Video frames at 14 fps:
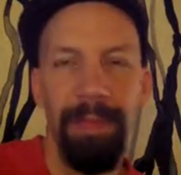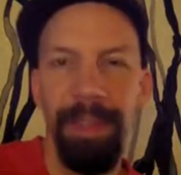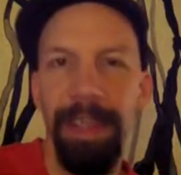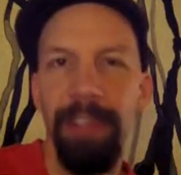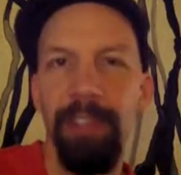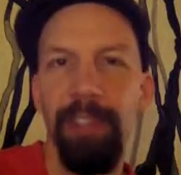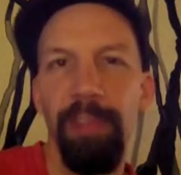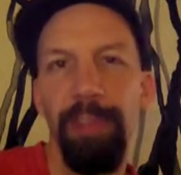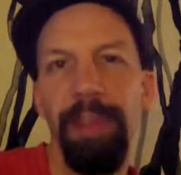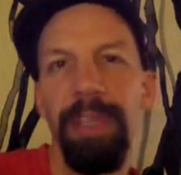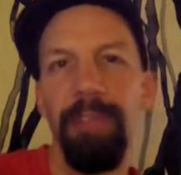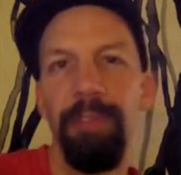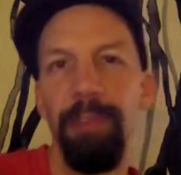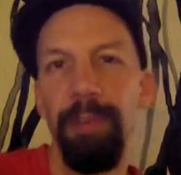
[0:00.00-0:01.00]
Now you're just
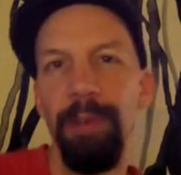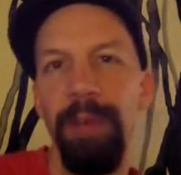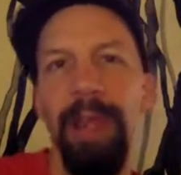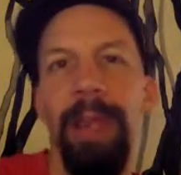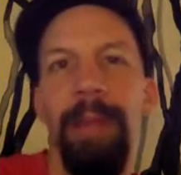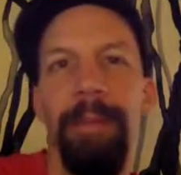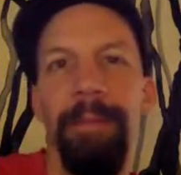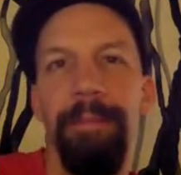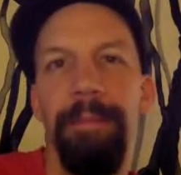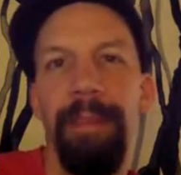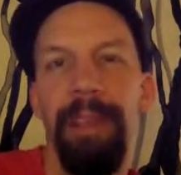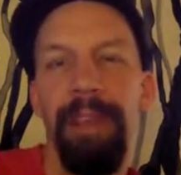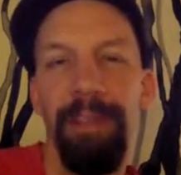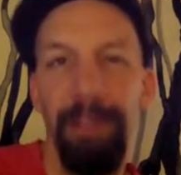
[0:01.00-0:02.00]
playing the root
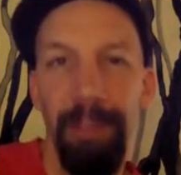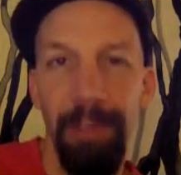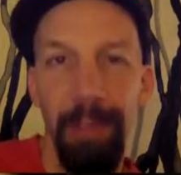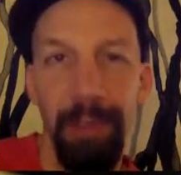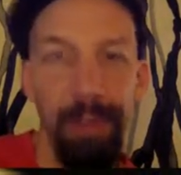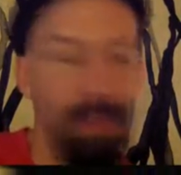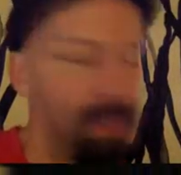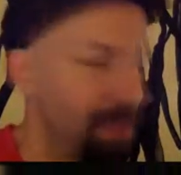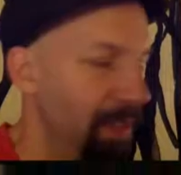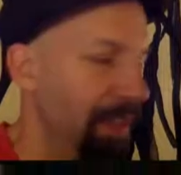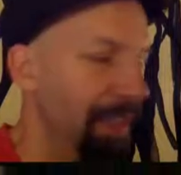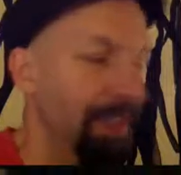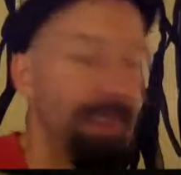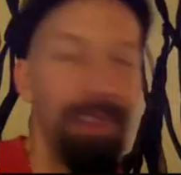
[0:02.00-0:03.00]
of those chords,
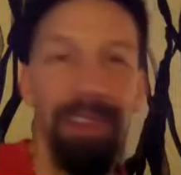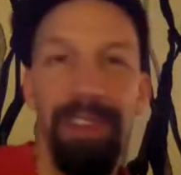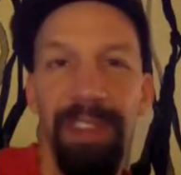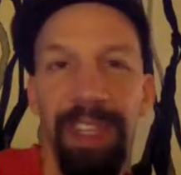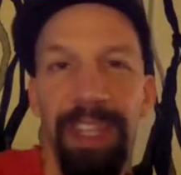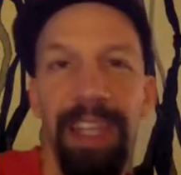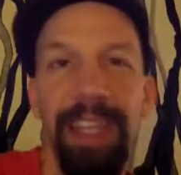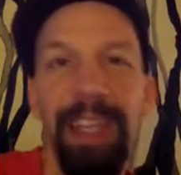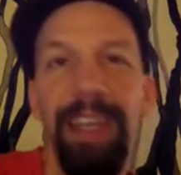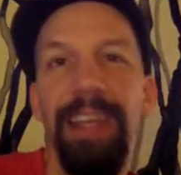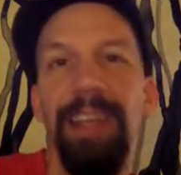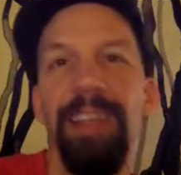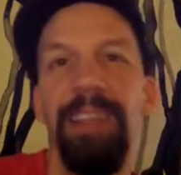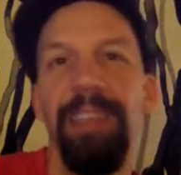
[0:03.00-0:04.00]
C,
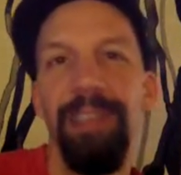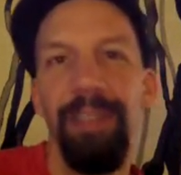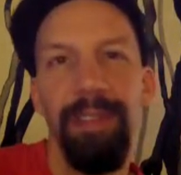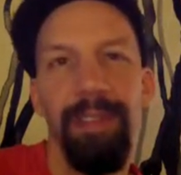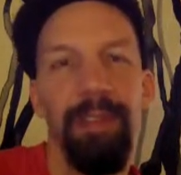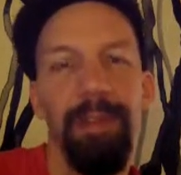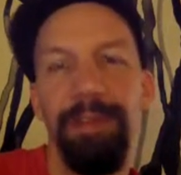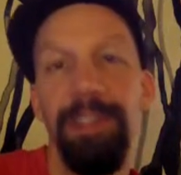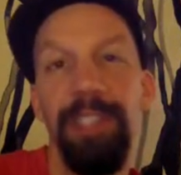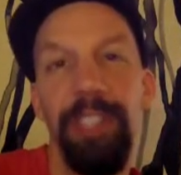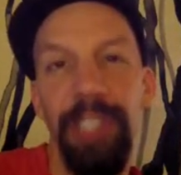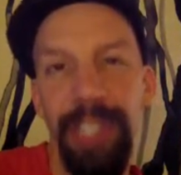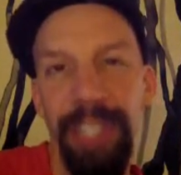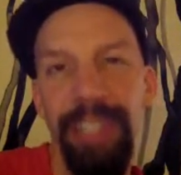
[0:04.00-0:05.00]

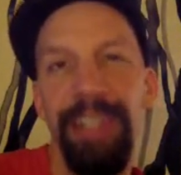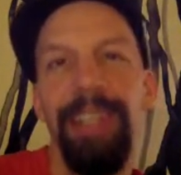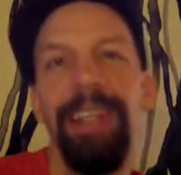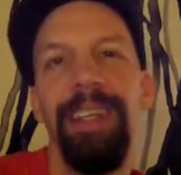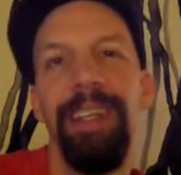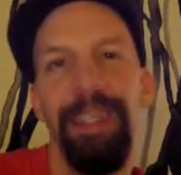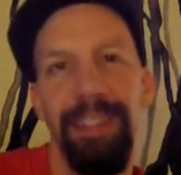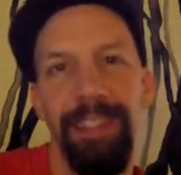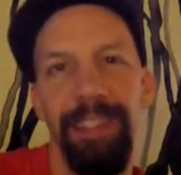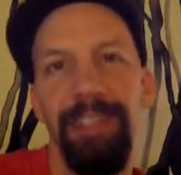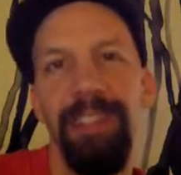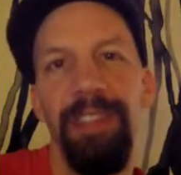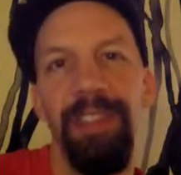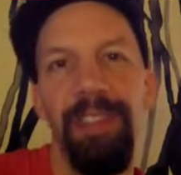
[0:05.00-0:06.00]
G
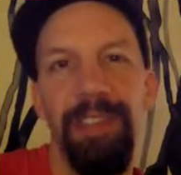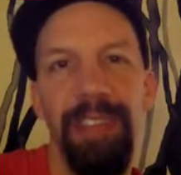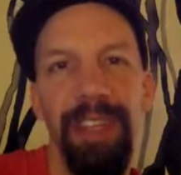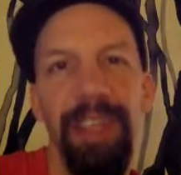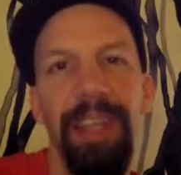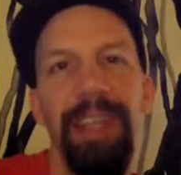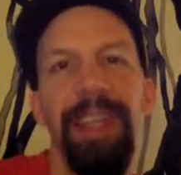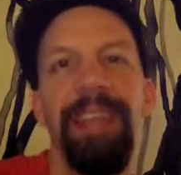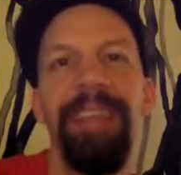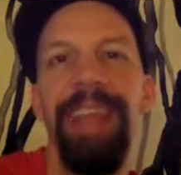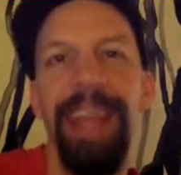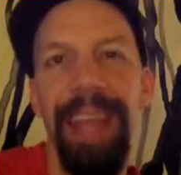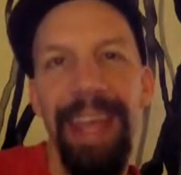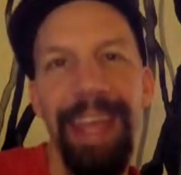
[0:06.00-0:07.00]
to C, to
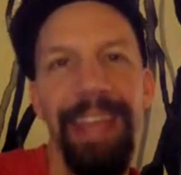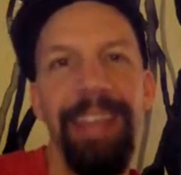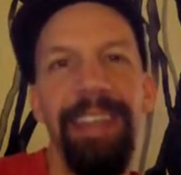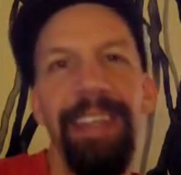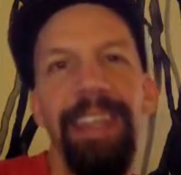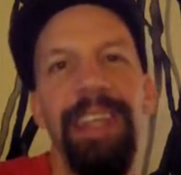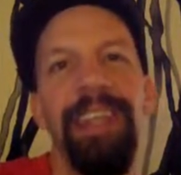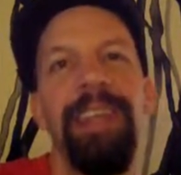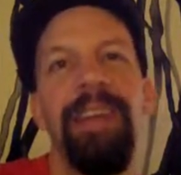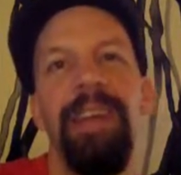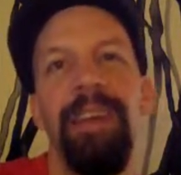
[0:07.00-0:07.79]
A to D.